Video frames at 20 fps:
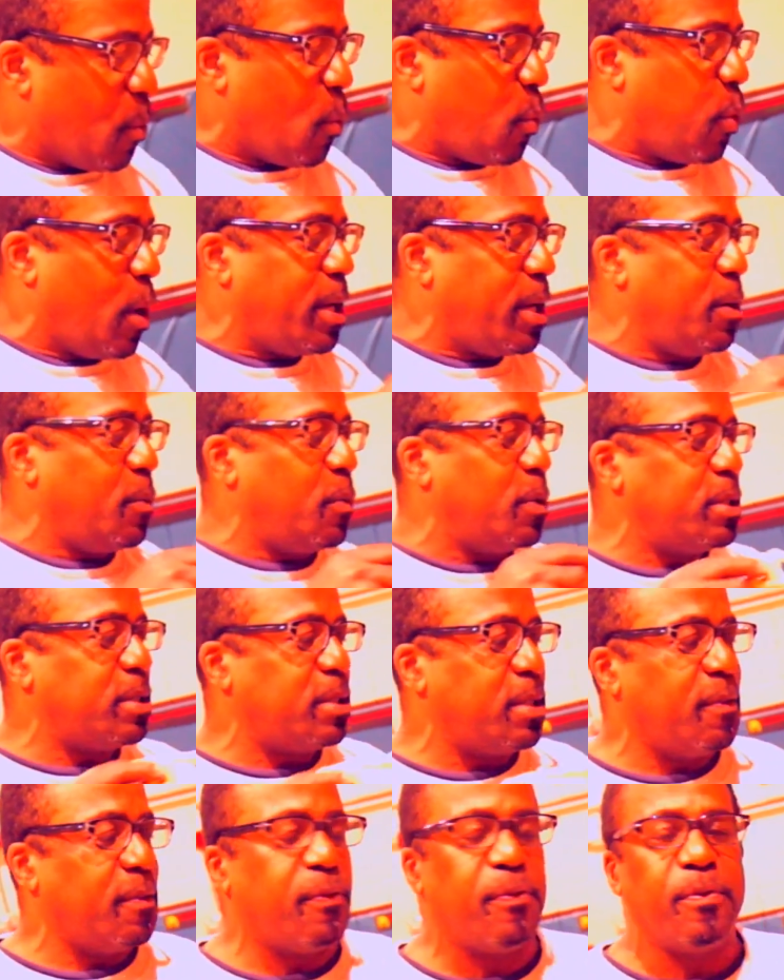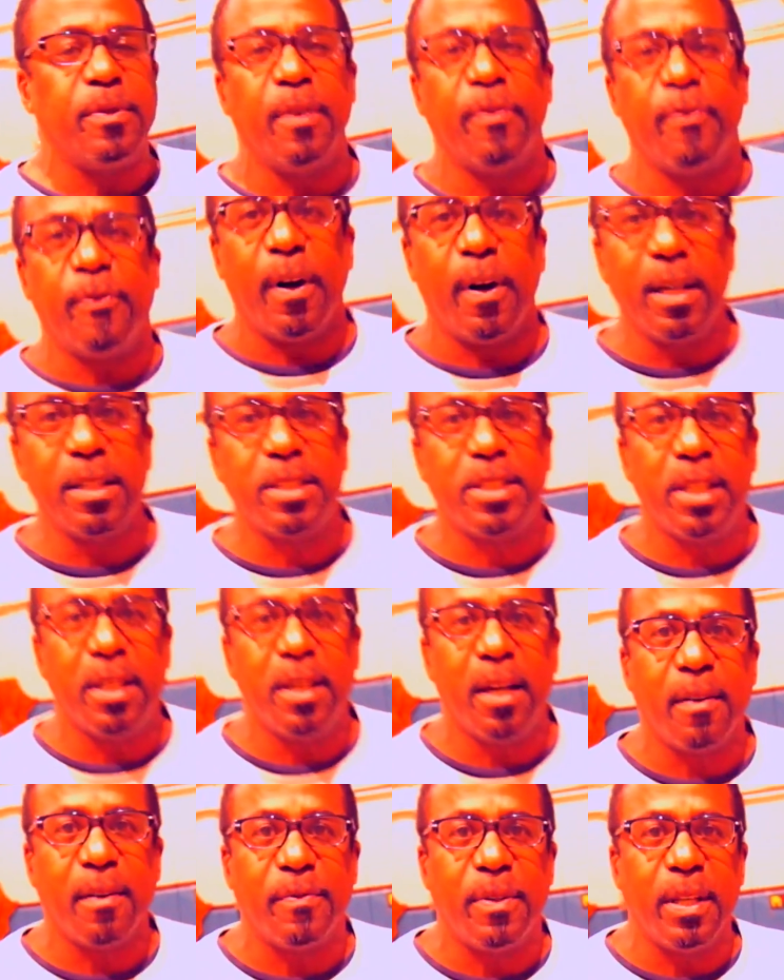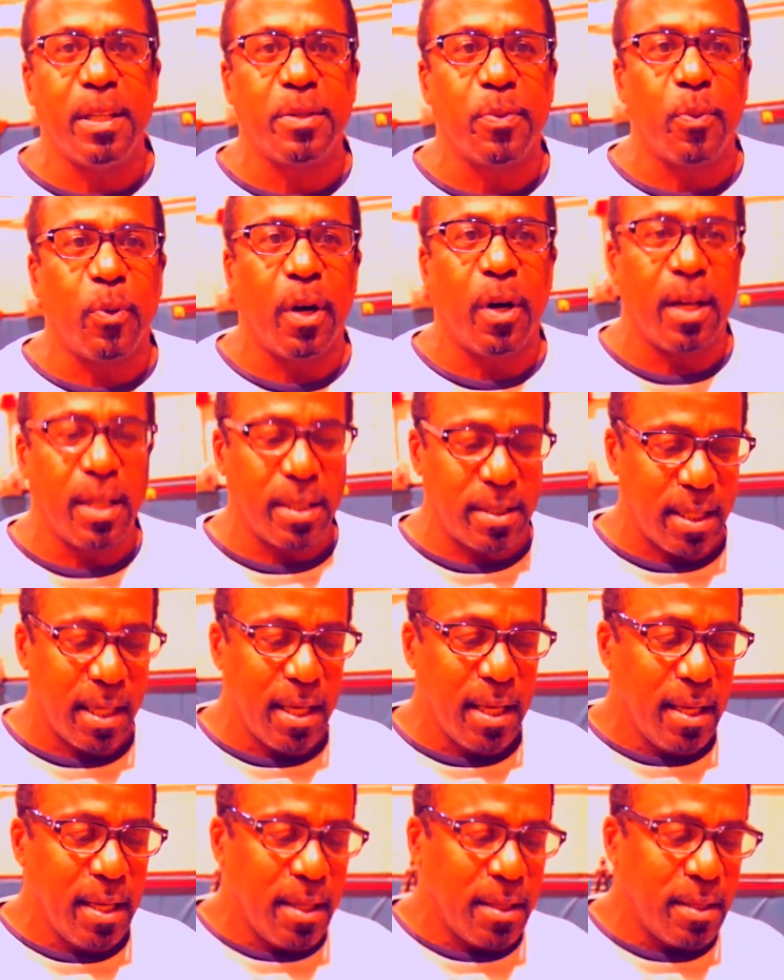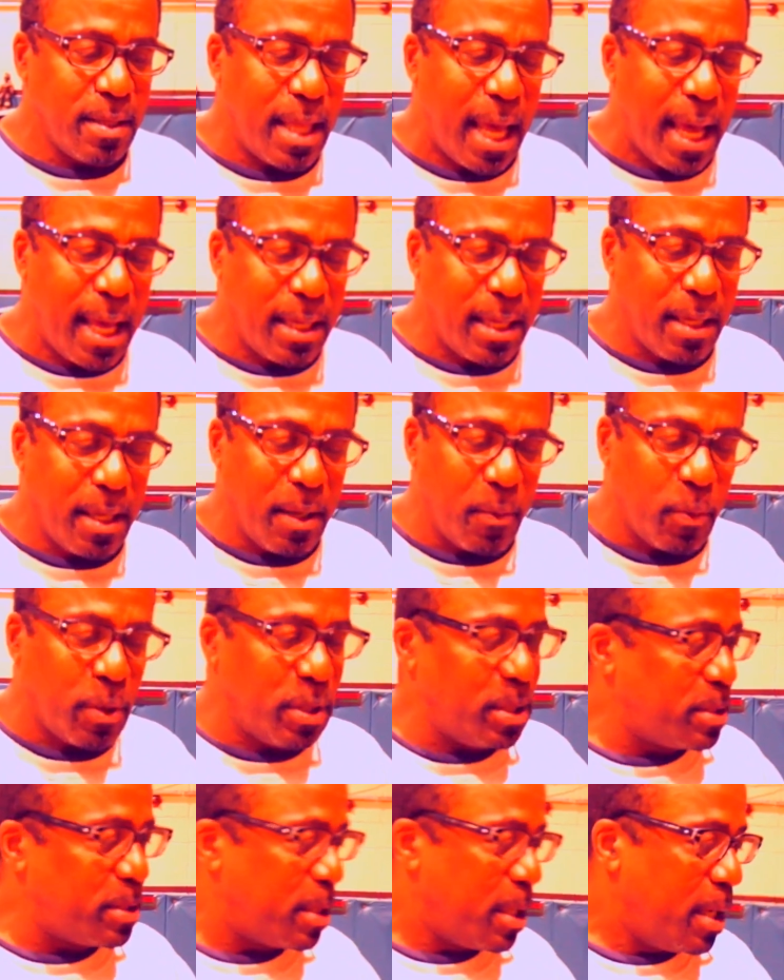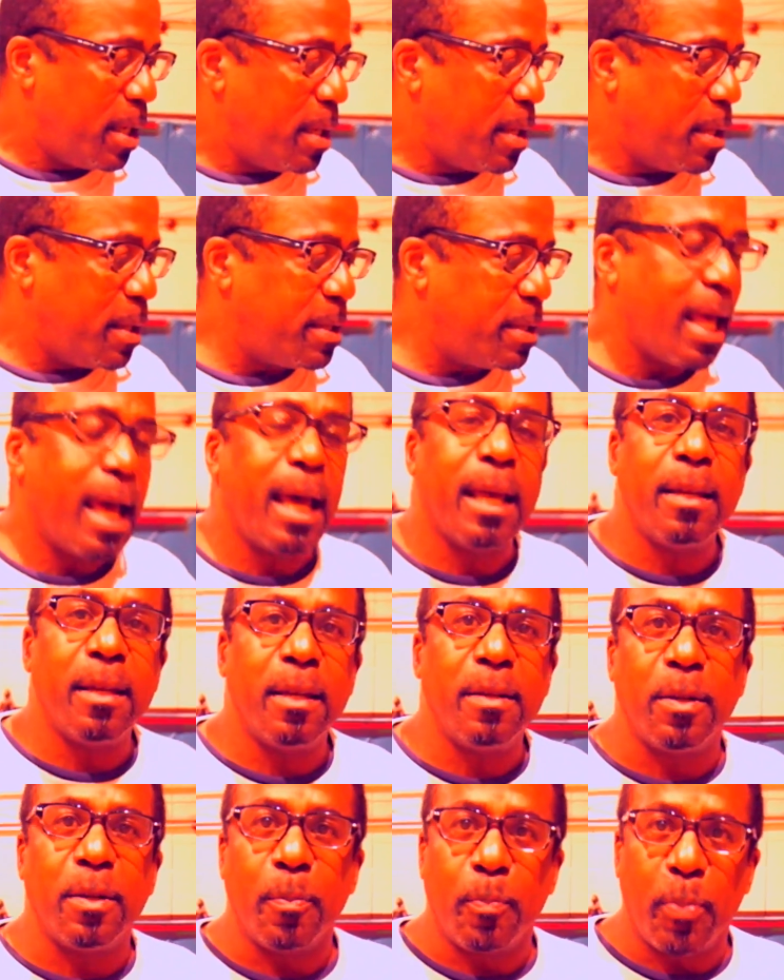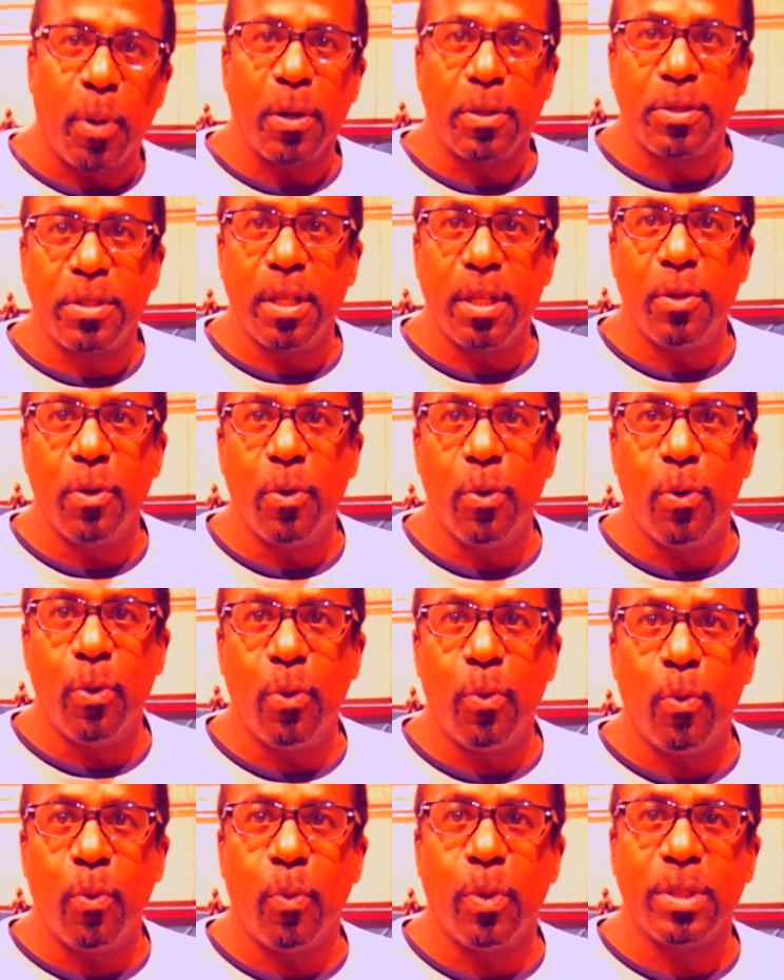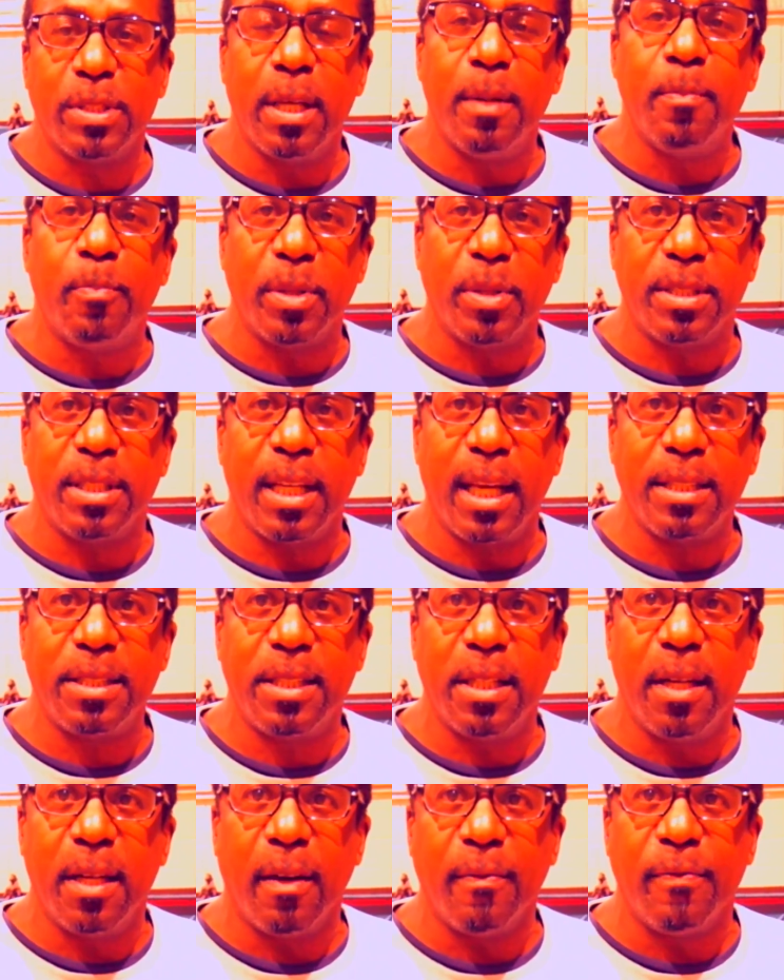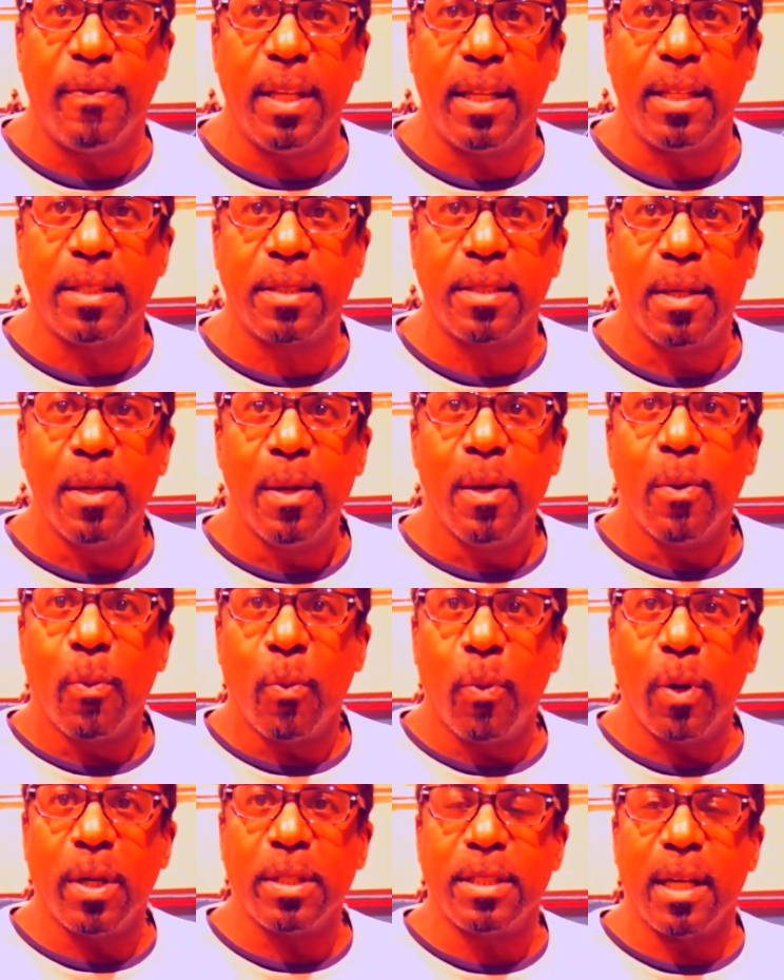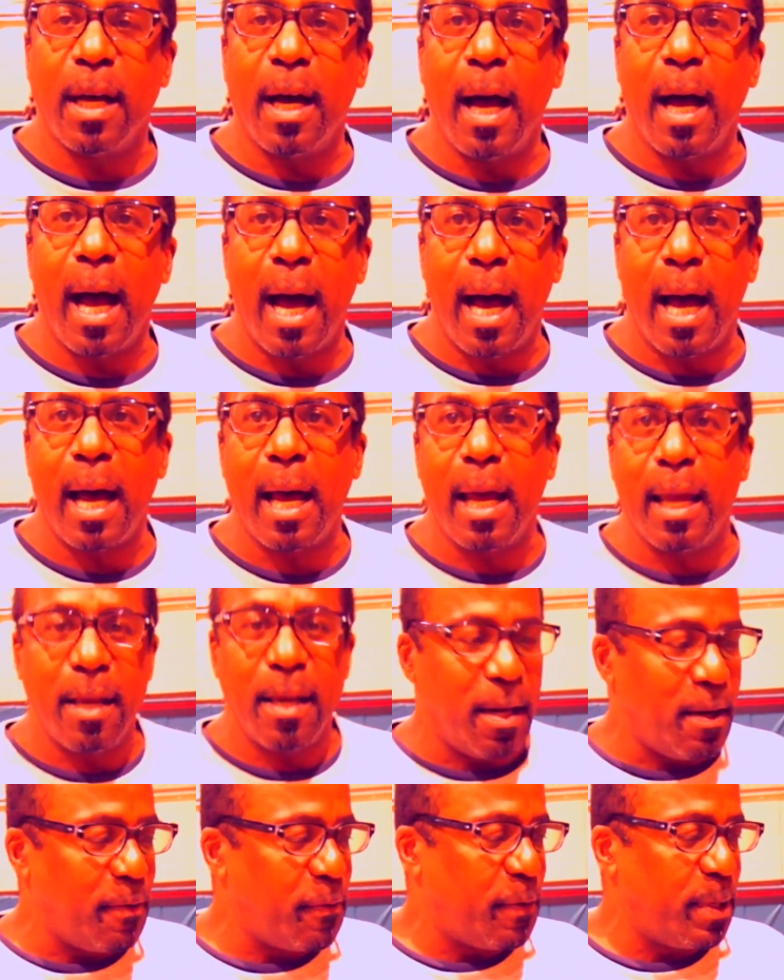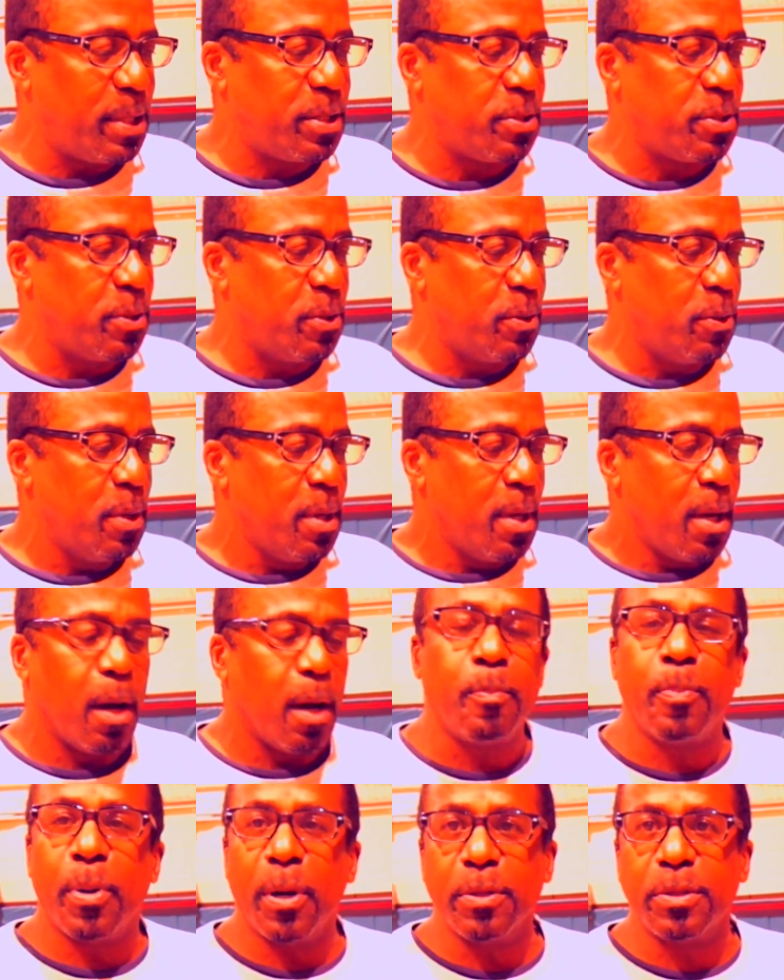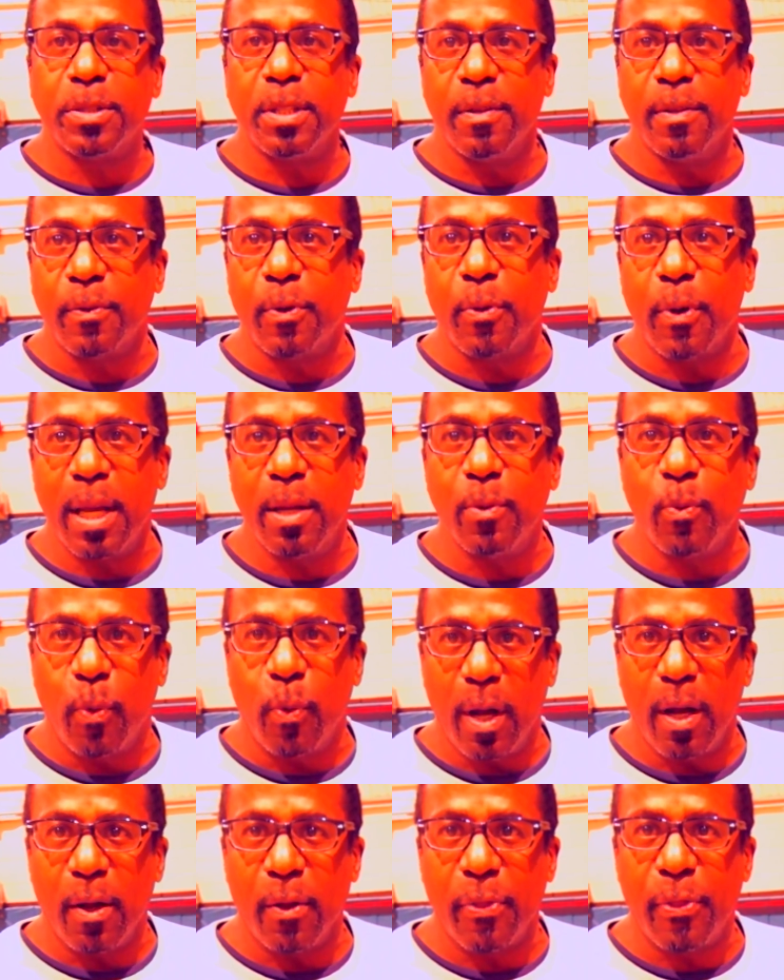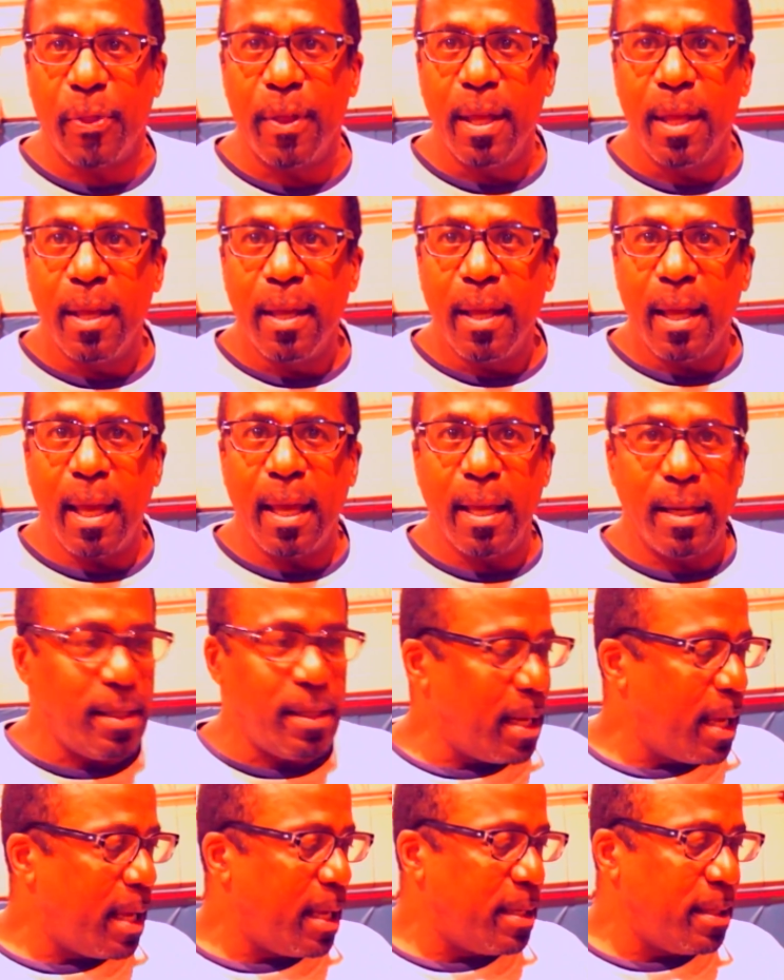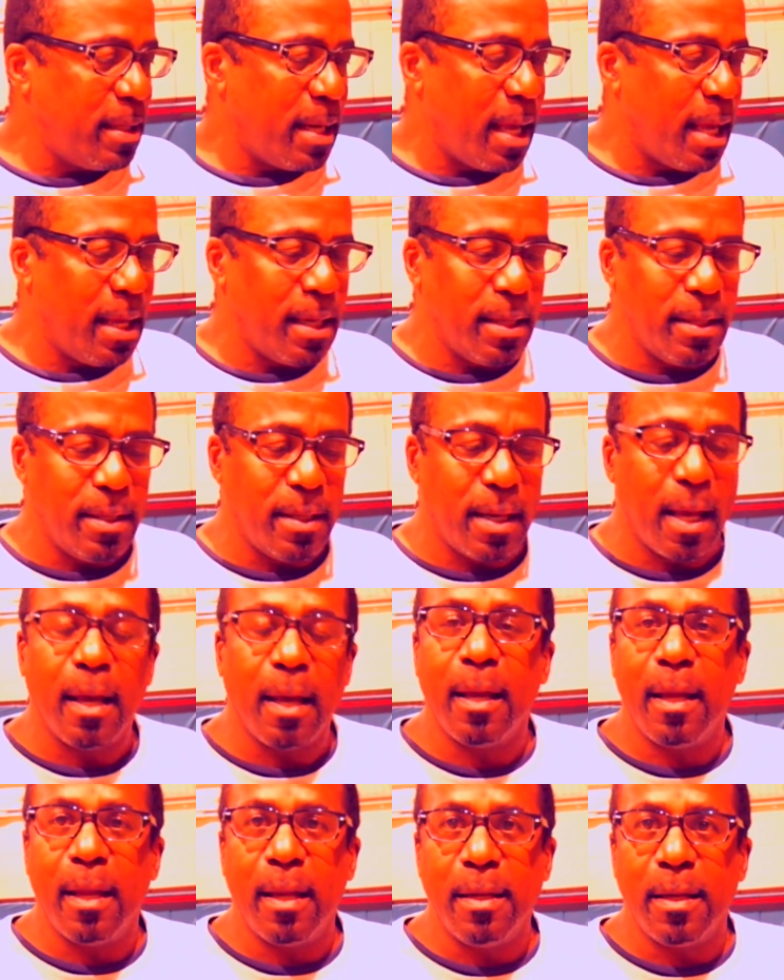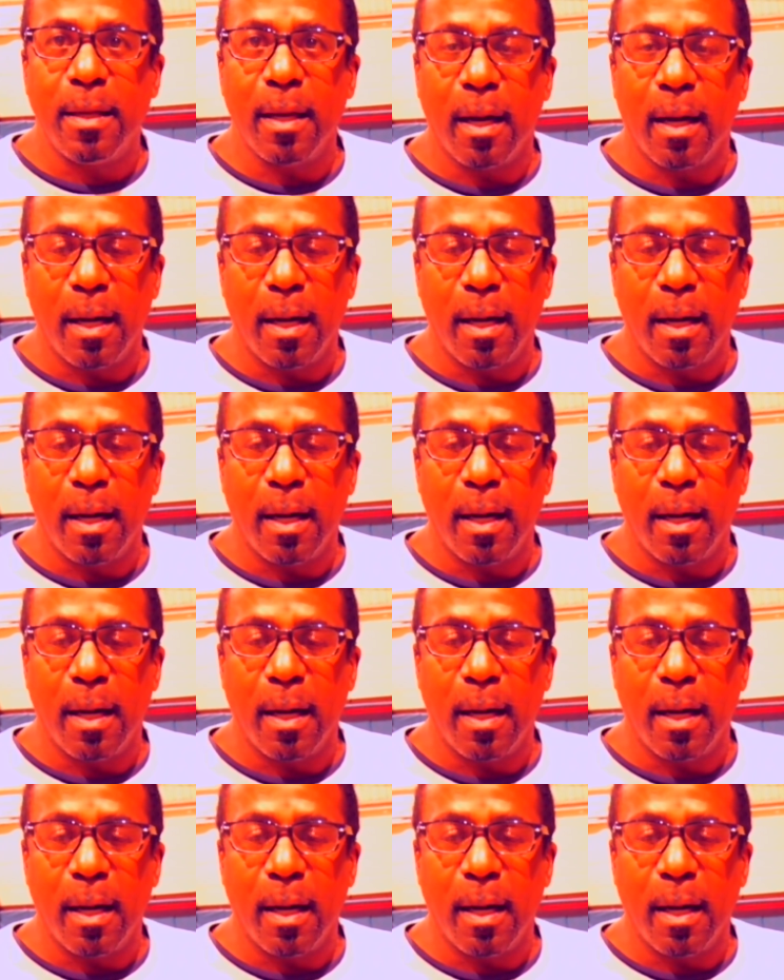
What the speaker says: what it was, the function of this was that the person who was in possession of this was a high official, a person of great wealth and